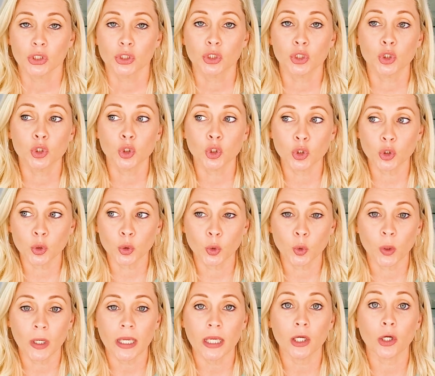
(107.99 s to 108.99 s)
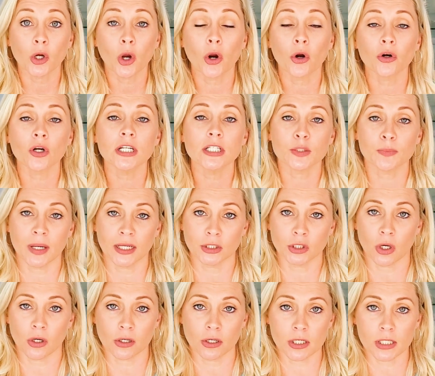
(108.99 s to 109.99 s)
to encourage my
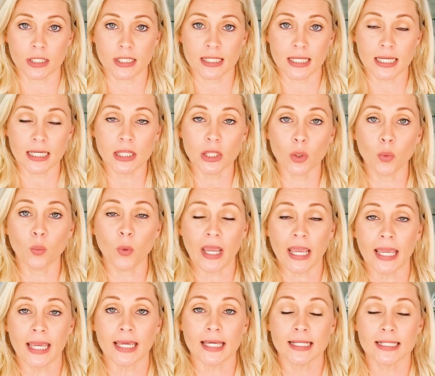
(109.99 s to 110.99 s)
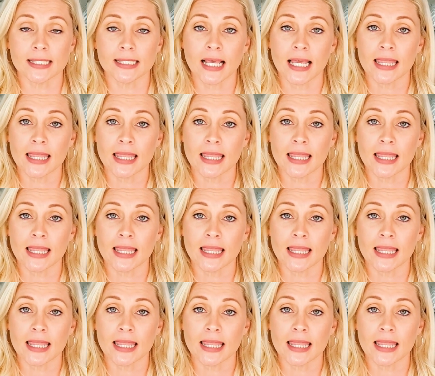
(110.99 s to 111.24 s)
daughters in the ways